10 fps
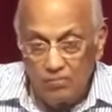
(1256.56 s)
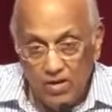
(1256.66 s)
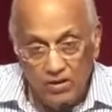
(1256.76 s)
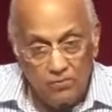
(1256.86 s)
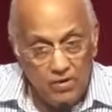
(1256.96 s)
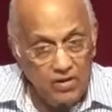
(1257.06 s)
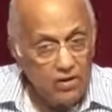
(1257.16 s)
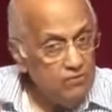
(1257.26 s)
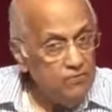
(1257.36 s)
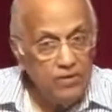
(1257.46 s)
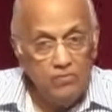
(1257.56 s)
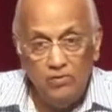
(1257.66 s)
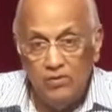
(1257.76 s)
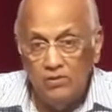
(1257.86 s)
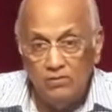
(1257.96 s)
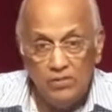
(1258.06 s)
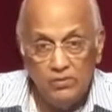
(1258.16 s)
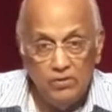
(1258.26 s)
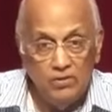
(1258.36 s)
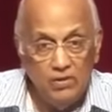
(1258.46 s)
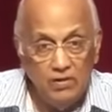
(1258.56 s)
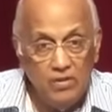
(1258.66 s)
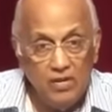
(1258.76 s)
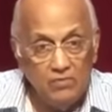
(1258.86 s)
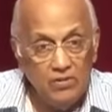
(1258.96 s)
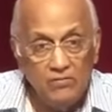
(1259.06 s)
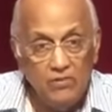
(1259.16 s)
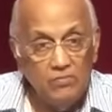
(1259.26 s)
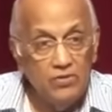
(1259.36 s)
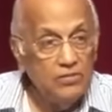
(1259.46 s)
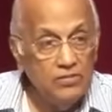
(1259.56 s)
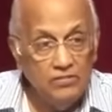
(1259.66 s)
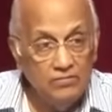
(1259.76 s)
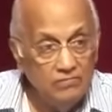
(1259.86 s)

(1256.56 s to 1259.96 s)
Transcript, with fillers: But when God filled me with the Holy Spirit, I became a different person.